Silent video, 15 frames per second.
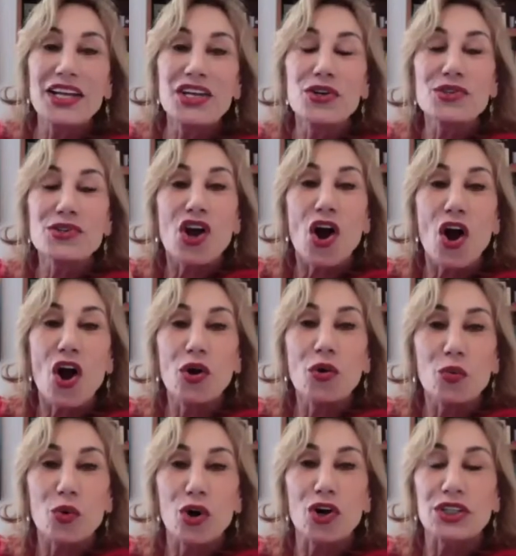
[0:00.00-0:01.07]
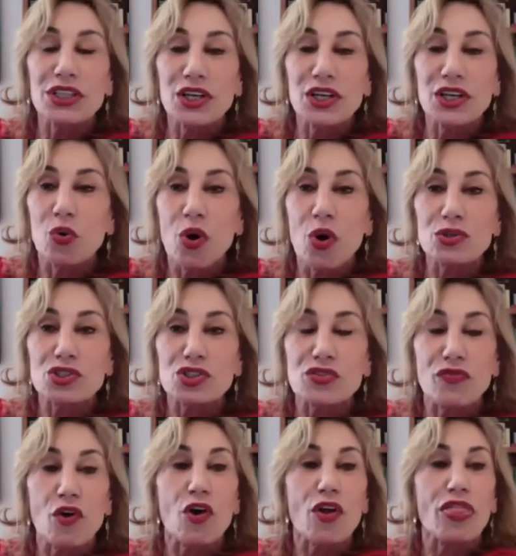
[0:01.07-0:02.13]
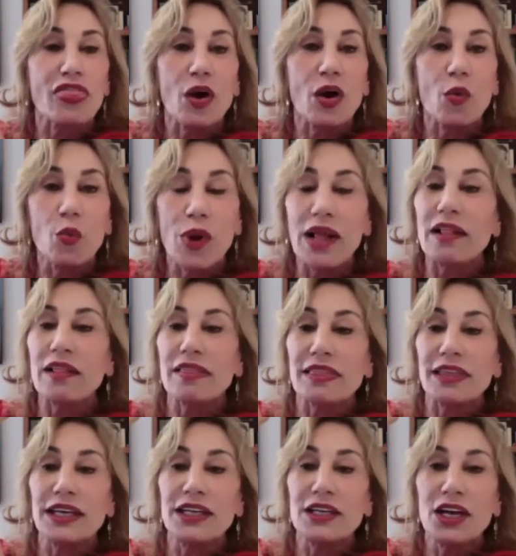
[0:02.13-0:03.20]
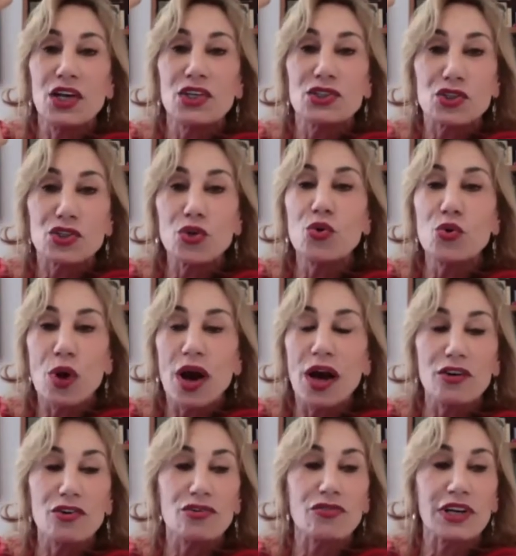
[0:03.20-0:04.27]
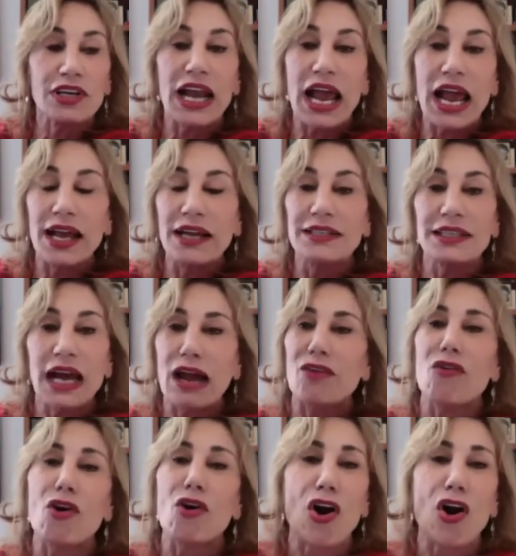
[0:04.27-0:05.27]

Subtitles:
use art world in quotes for the wealthy 200, and I wrote